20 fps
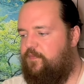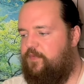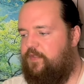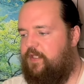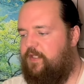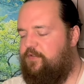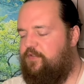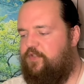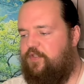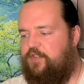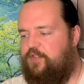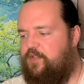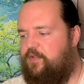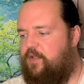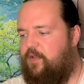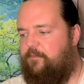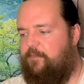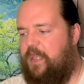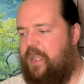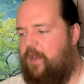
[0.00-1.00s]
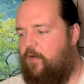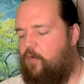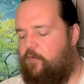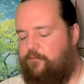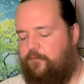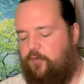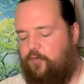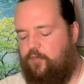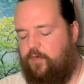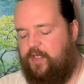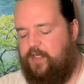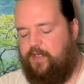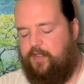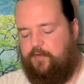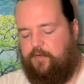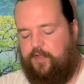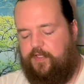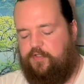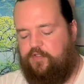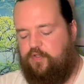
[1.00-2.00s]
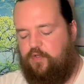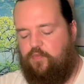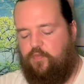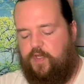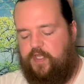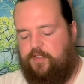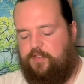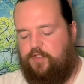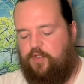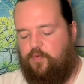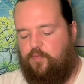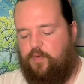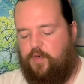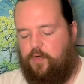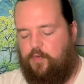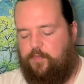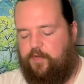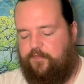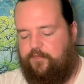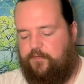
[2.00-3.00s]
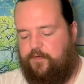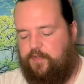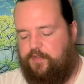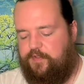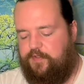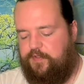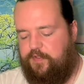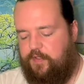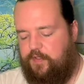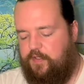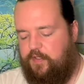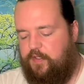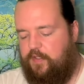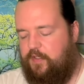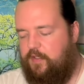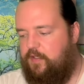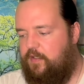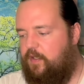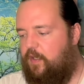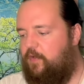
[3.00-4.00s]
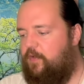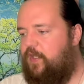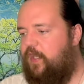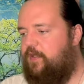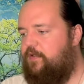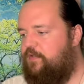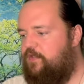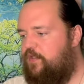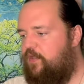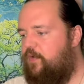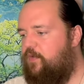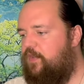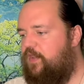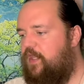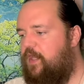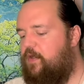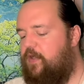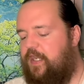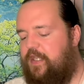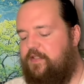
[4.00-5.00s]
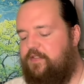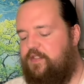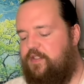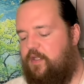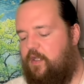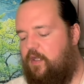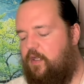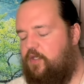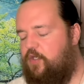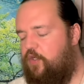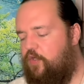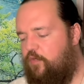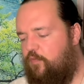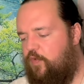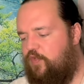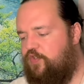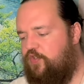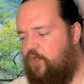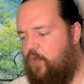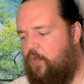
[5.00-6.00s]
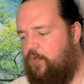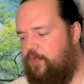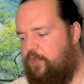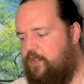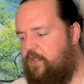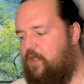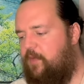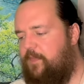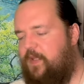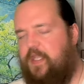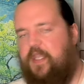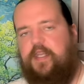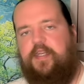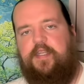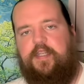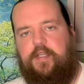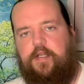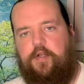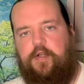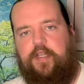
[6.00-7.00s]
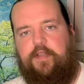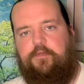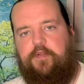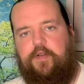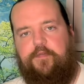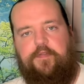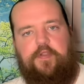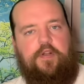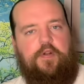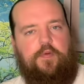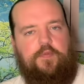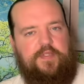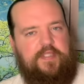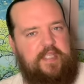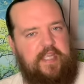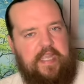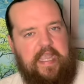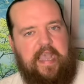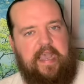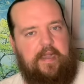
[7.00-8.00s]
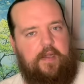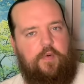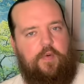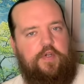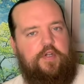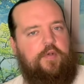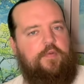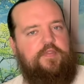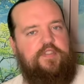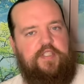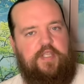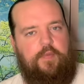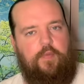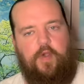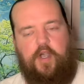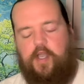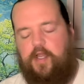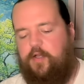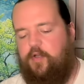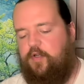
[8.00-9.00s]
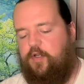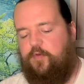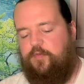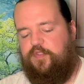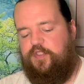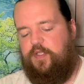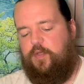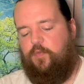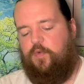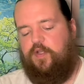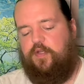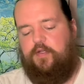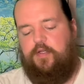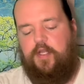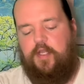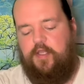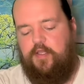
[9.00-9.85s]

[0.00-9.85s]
That's just a powerful reading, like 2 weeks in a row, my friends. Okay, so there is a good result coming in here, even if you don't see how or don't see why or don't see when.